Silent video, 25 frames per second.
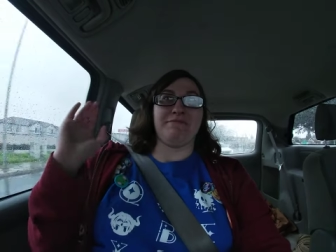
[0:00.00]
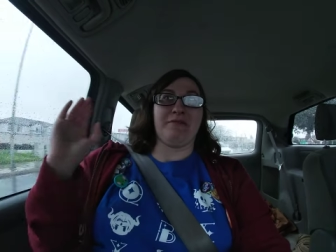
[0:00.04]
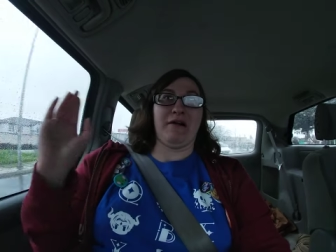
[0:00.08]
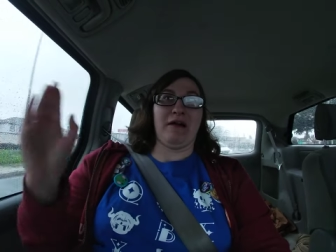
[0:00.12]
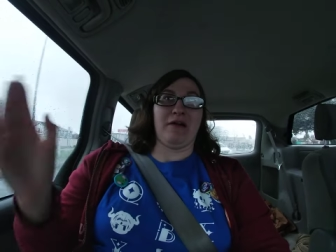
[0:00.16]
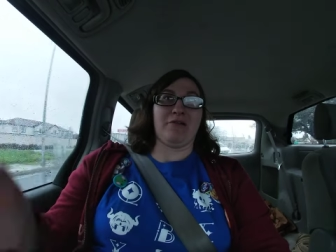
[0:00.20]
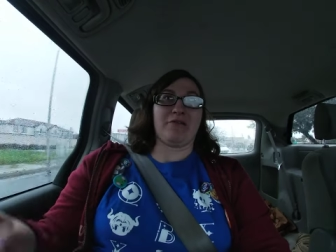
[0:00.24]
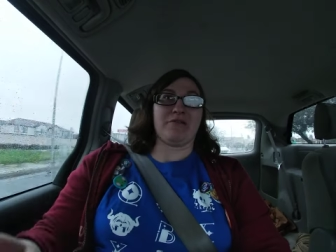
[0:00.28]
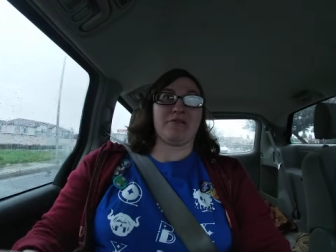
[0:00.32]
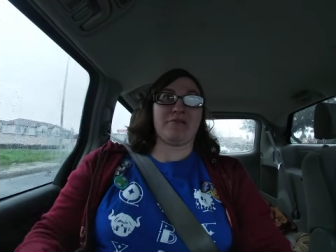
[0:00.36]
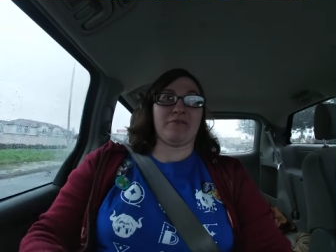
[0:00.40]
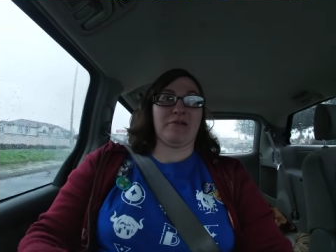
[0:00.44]

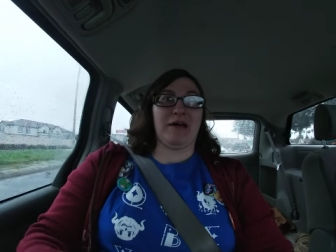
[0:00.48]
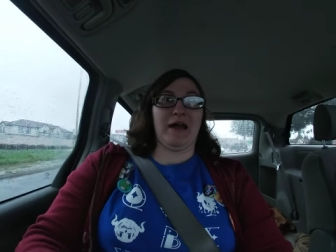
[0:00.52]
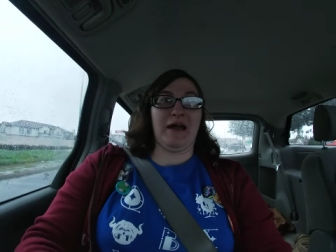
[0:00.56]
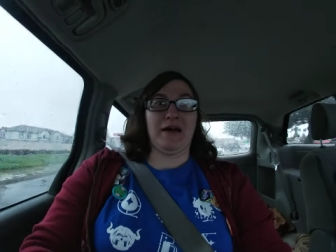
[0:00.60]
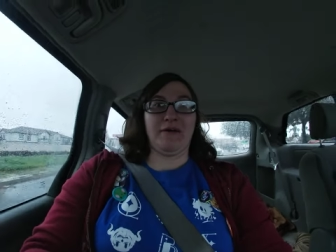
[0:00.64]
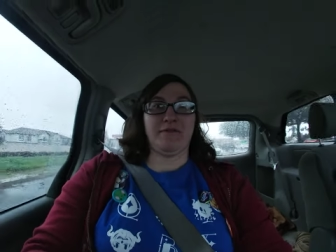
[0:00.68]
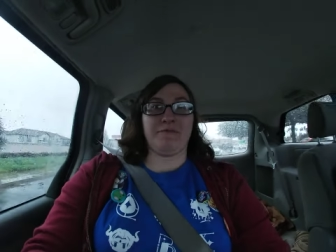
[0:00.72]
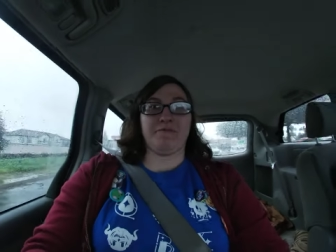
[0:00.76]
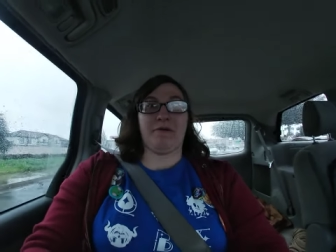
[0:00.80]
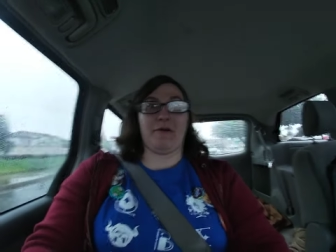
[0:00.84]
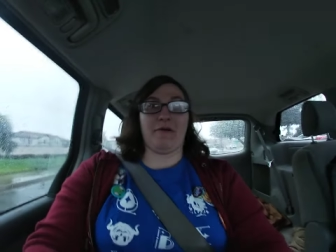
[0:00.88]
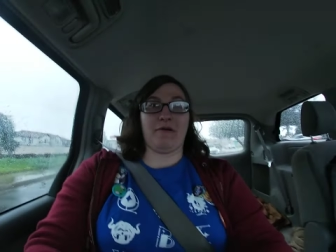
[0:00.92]

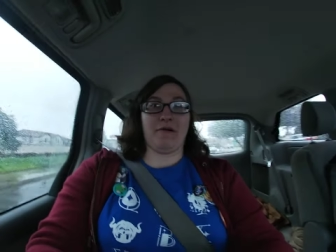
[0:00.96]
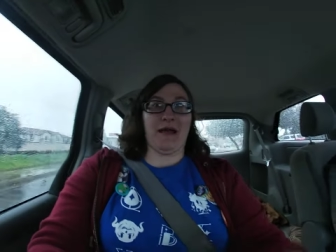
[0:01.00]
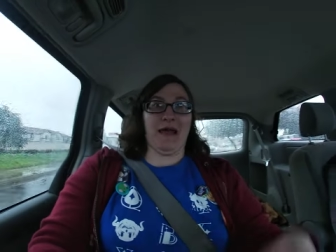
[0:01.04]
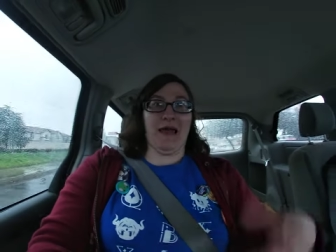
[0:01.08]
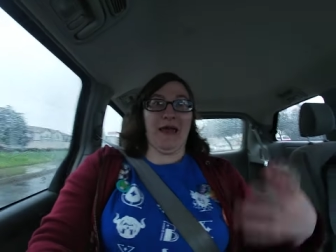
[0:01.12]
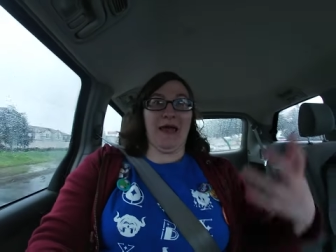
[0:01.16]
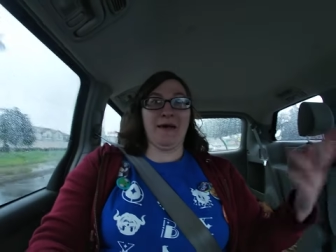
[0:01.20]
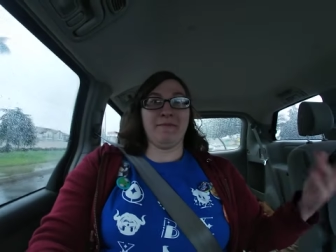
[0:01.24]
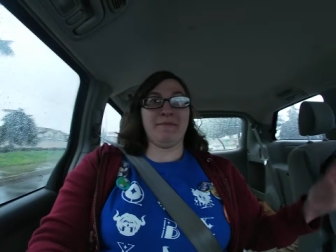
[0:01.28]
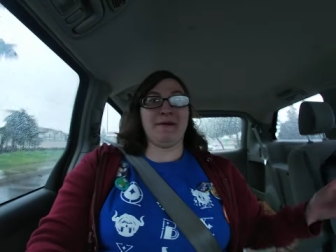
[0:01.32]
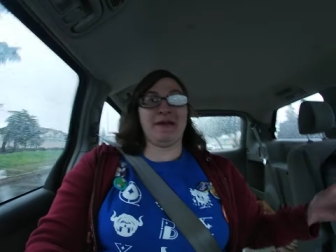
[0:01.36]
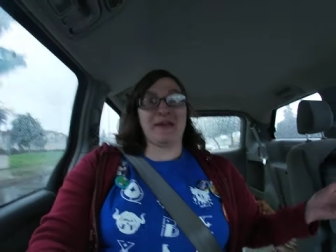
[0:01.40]
fairground for
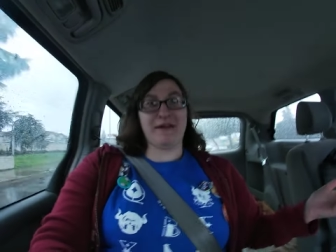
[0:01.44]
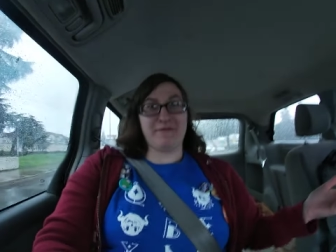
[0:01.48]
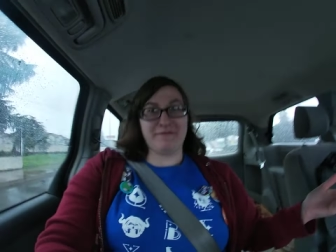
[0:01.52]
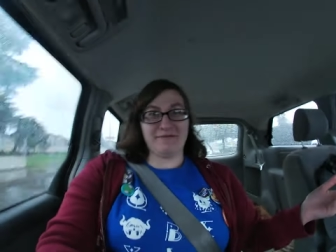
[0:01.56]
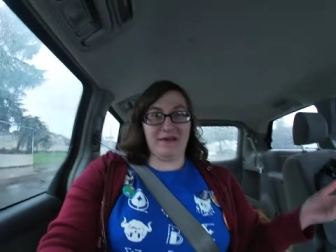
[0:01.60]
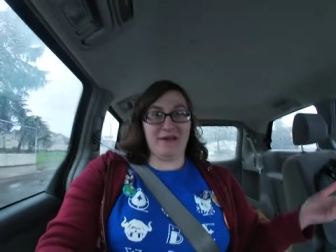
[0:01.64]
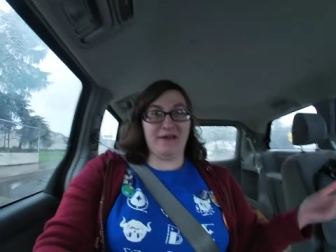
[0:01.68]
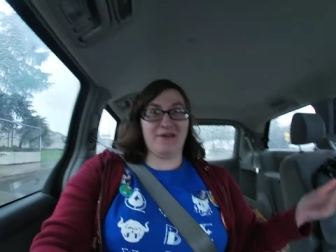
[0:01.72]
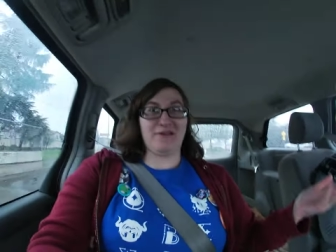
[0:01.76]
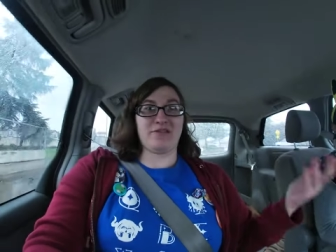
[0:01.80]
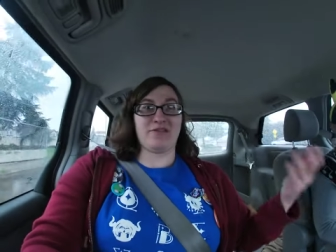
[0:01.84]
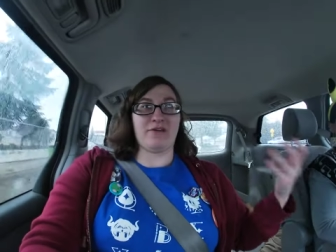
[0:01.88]
anime
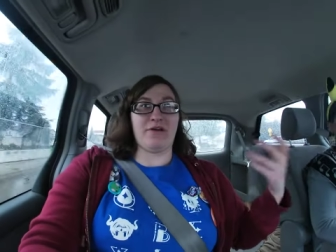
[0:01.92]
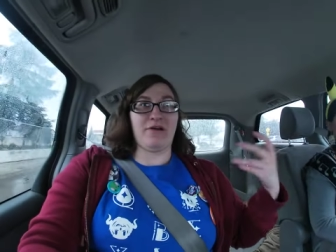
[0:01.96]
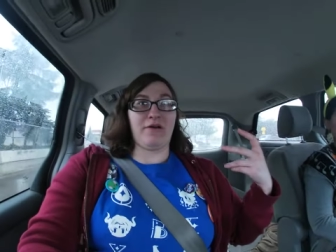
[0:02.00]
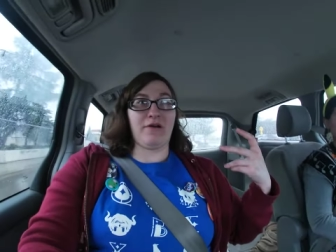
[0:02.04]
events